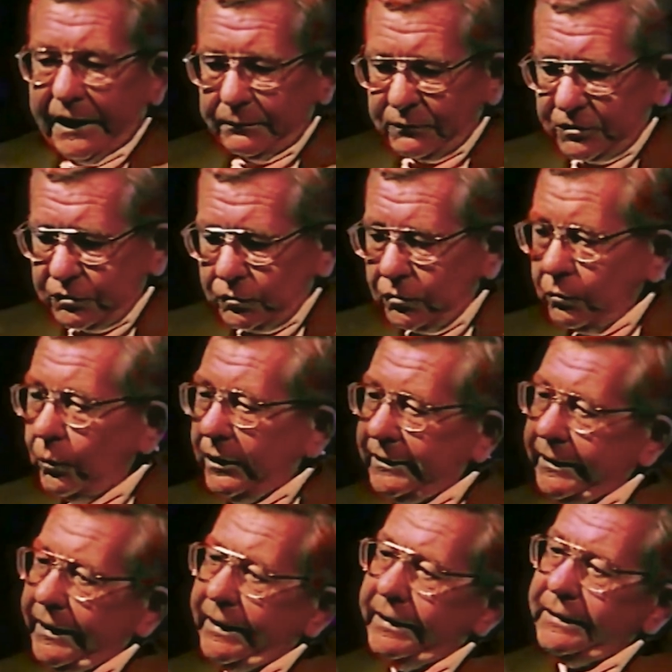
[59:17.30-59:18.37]
She came to
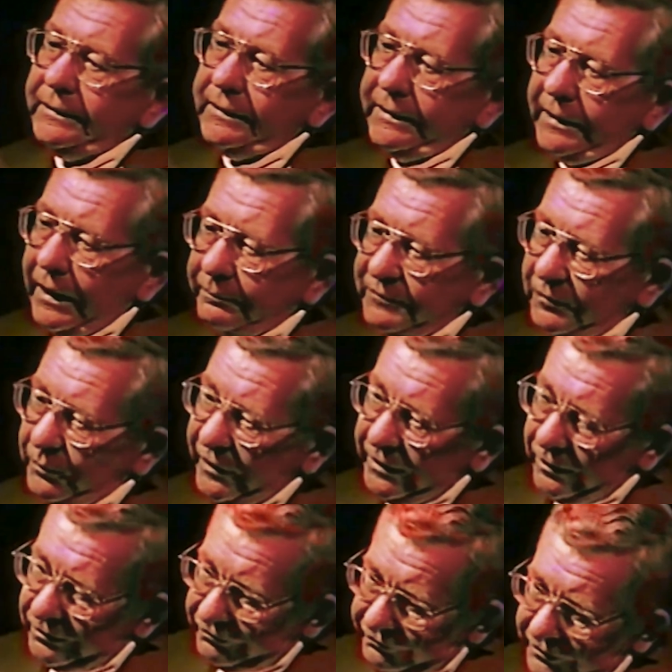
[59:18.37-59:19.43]
school one day. He
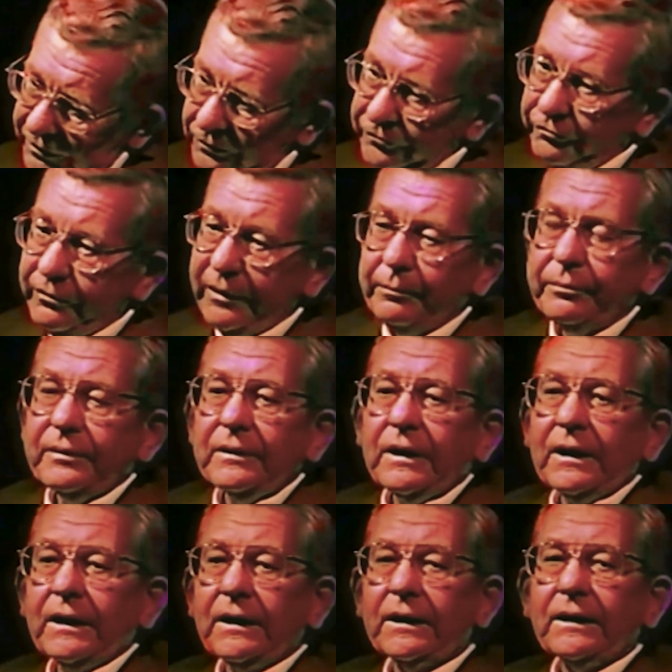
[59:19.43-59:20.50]
happened to be on a field
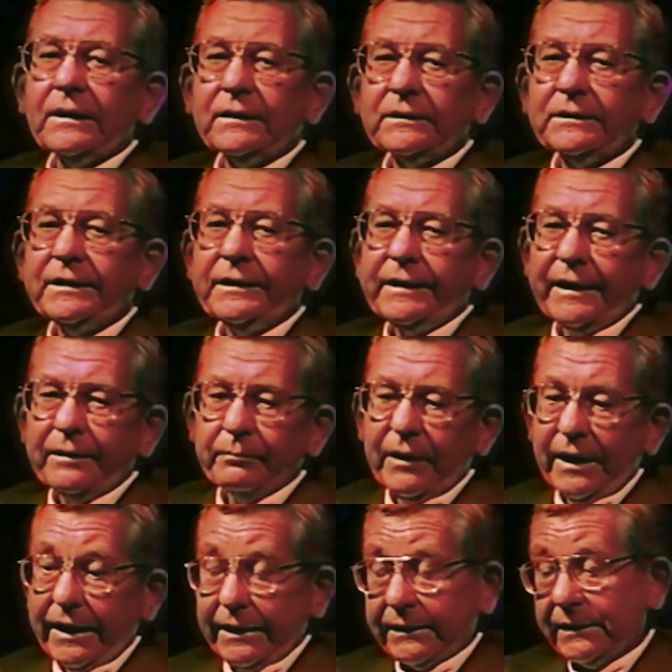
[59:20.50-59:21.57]
trip. He
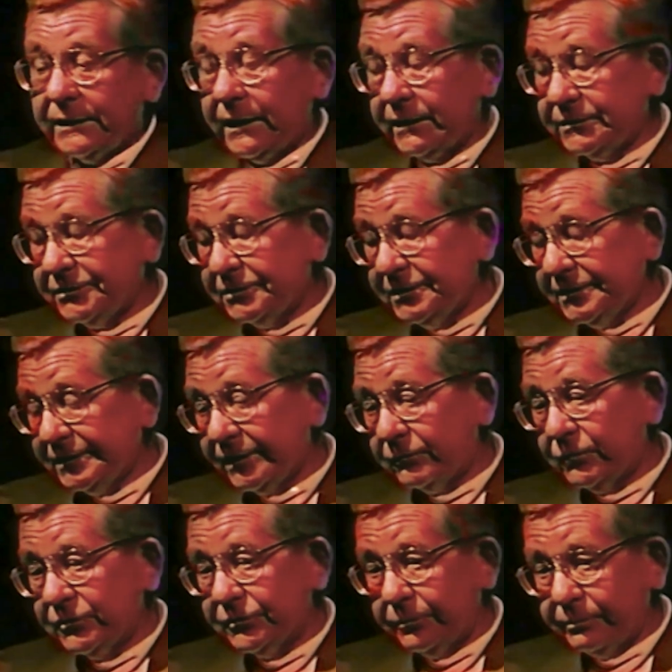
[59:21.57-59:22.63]
came back and
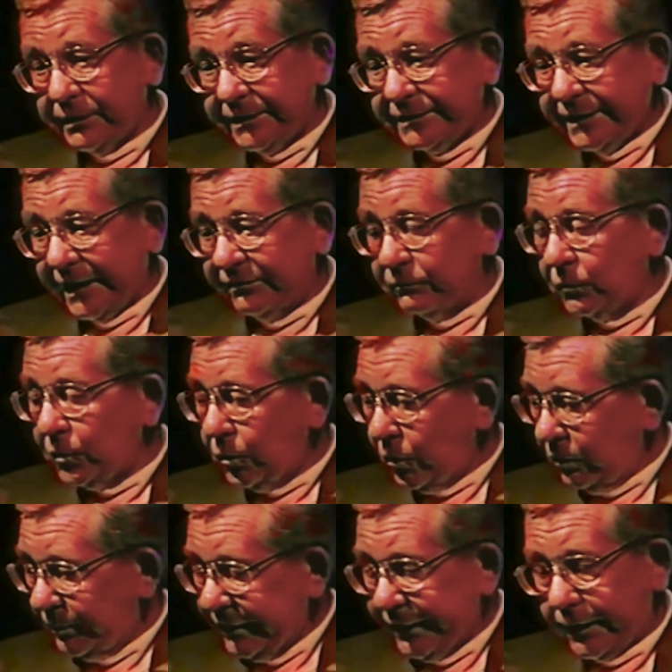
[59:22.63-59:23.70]
she said, "Would you please have
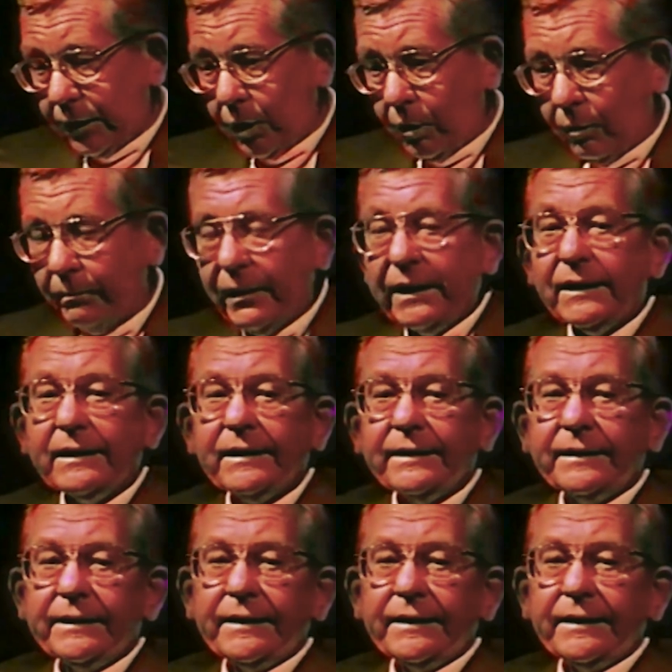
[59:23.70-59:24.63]
him call me at home?"